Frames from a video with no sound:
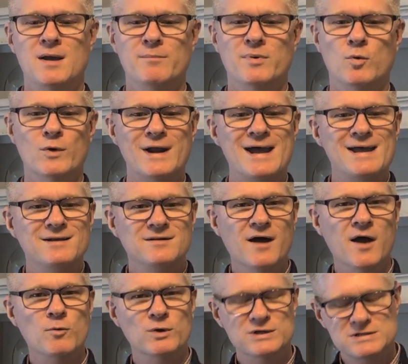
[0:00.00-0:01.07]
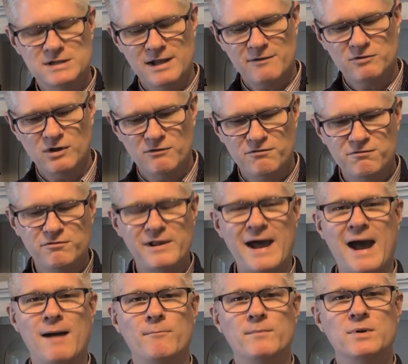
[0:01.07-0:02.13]
But what I had done was left the
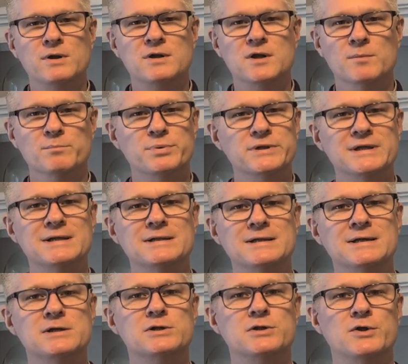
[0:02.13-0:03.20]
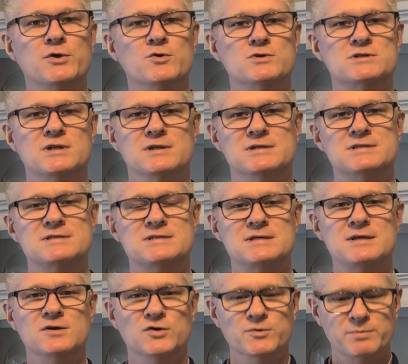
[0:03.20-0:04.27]
flap completely closed and
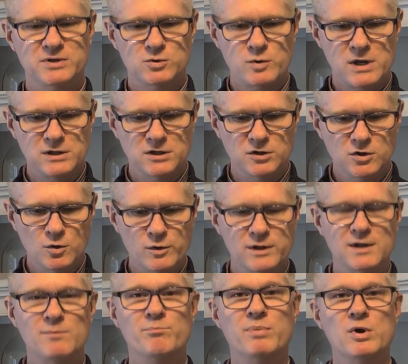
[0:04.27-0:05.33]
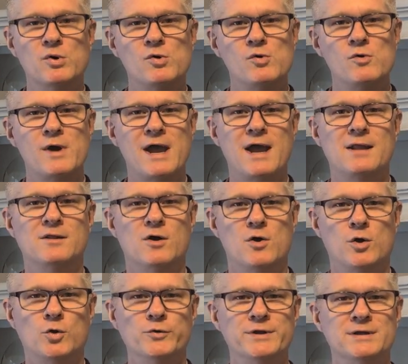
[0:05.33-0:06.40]
sealed between the toilet bowl and the
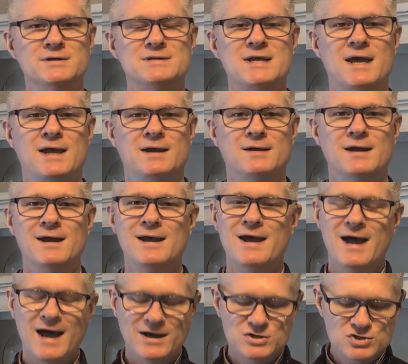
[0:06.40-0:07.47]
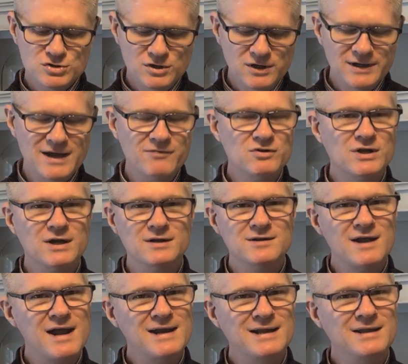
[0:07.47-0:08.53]
holding tank. I should have left a
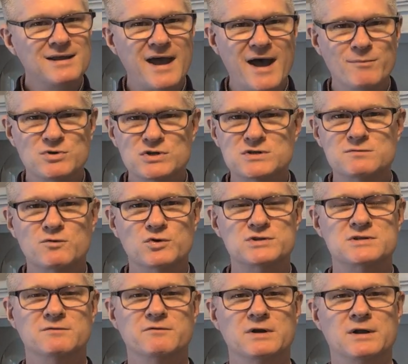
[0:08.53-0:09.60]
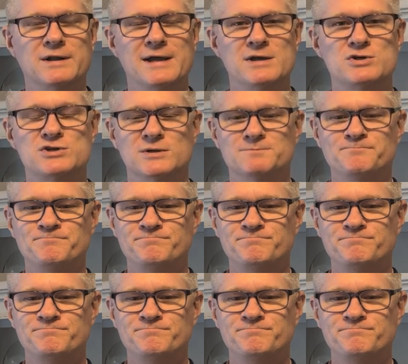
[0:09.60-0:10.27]
tiny gap just for some ventilation.